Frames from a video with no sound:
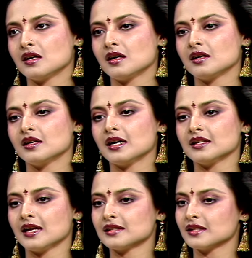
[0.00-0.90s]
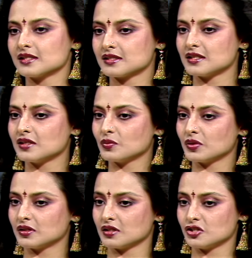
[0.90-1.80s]
I like that scene
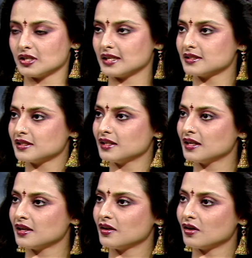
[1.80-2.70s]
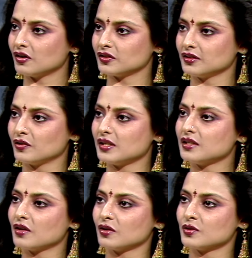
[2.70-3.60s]
with Jayaji on the
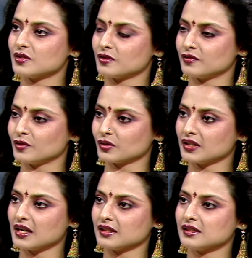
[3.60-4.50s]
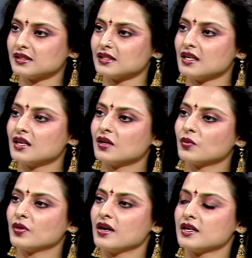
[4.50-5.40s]
green lawns of Lodi Gardens
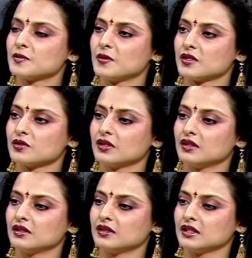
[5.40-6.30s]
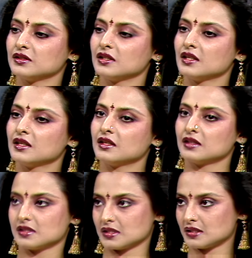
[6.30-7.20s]
where I speak to her. And
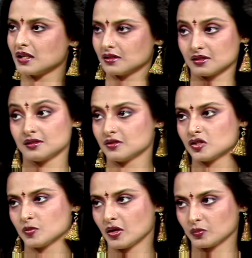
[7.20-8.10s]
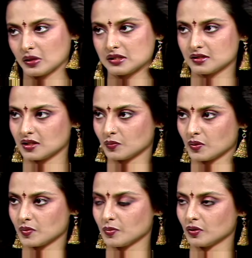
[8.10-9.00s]
there's a scene, there's just about one scene where
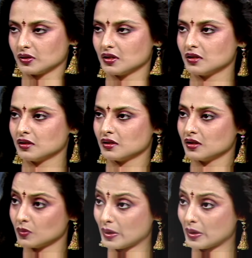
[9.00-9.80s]
we both, in a